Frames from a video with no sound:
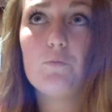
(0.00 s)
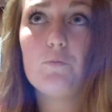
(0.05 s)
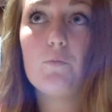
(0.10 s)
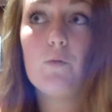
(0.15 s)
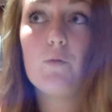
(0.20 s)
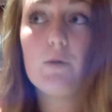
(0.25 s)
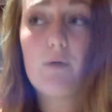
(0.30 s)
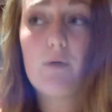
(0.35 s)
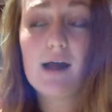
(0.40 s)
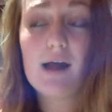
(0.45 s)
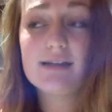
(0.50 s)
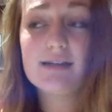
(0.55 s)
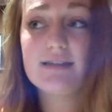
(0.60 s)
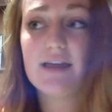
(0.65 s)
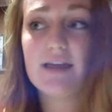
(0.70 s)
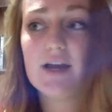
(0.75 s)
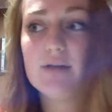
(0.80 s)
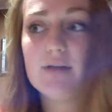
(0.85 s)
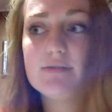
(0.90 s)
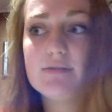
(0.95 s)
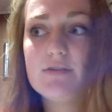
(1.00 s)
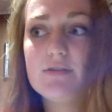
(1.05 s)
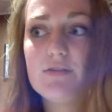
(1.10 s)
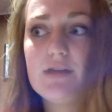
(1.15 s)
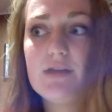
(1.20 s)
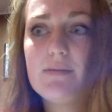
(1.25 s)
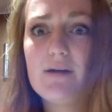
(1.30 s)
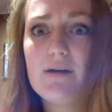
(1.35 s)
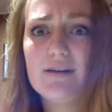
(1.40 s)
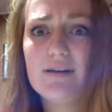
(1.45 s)
walked there. It was
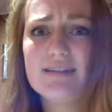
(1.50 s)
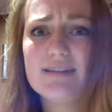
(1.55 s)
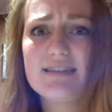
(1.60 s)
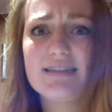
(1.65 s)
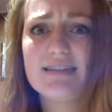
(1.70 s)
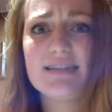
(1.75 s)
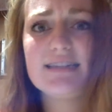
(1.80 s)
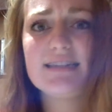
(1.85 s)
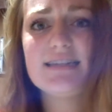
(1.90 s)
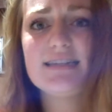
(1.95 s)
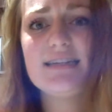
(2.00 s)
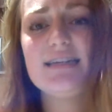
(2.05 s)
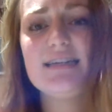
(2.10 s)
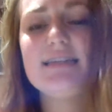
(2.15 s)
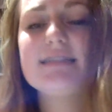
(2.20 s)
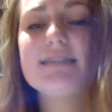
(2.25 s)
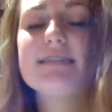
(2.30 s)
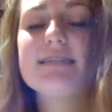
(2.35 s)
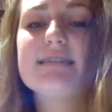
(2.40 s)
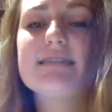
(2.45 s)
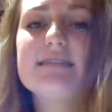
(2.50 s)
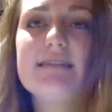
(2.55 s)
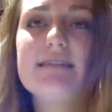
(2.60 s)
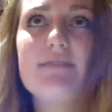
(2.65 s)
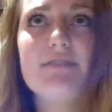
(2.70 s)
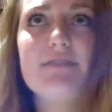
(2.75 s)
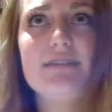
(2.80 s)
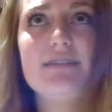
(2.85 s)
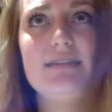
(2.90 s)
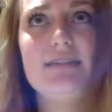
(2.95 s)
only about a 16,
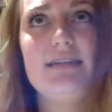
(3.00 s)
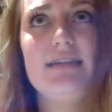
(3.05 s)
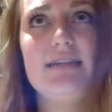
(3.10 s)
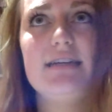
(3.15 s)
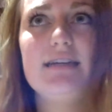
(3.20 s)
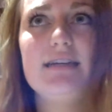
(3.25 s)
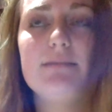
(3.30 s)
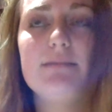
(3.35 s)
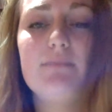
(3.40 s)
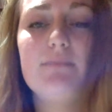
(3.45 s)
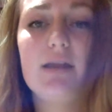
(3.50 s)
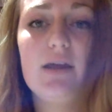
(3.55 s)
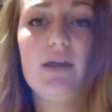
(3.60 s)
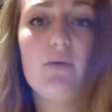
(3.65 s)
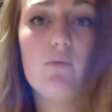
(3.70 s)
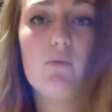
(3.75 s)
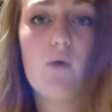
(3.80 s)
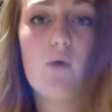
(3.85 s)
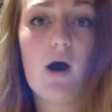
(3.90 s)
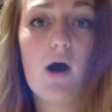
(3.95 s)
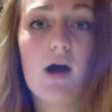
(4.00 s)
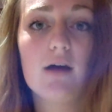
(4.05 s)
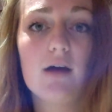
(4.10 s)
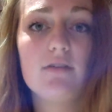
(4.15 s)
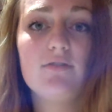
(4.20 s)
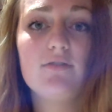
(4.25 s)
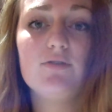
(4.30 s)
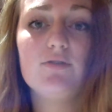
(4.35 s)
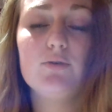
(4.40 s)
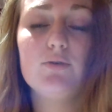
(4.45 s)
17-minute walk
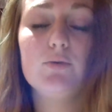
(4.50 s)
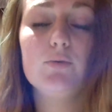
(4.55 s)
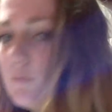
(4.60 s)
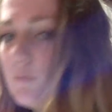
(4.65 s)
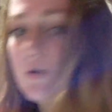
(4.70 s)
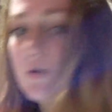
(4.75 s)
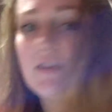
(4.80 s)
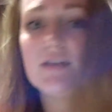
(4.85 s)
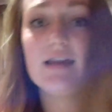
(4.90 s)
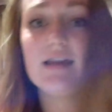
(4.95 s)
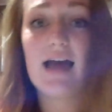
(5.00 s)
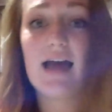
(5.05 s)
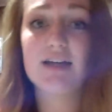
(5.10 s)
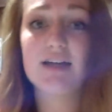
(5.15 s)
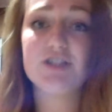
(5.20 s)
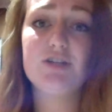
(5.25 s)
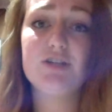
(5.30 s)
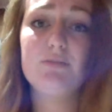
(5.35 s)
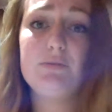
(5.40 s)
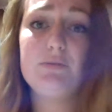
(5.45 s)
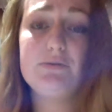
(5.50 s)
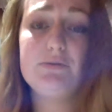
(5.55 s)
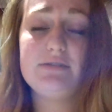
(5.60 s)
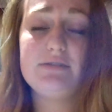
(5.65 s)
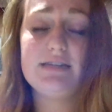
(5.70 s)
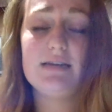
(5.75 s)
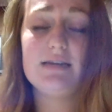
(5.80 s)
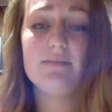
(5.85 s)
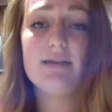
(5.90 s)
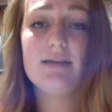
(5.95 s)
to where the National
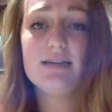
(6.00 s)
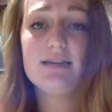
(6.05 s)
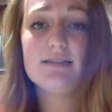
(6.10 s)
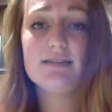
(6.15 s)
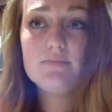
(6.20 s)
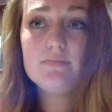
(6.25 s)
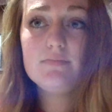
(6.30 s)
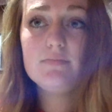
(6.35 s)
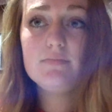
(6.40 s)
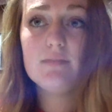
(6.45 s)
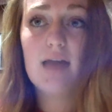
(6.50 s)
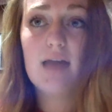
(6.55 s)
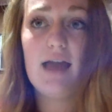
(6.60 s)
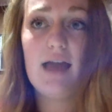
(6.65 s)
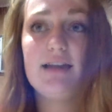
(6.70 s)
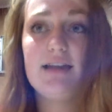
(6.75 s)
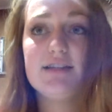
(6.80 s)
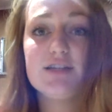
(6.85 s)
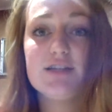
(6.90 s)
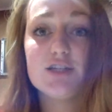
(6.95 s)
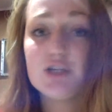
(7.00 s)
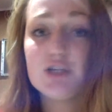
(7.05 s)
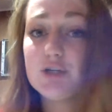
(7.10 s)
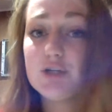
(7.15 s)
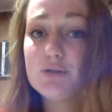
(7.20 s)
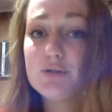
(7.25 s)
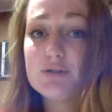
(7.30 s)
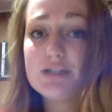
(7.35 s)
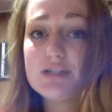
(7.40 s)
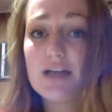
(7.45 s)
Museum is. And it's this
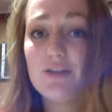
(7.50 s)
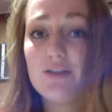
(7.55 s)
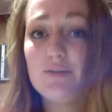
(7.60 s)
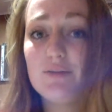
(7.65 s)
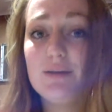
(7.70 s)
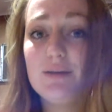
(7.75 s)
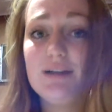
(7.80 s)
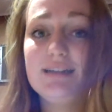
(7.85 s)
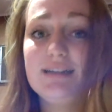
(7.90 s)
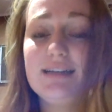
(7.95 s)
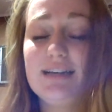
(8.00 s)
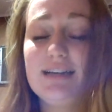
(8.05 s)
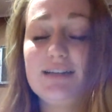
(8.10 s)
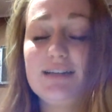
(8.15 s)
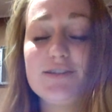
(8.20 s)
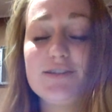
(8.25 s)
huge yellow building, and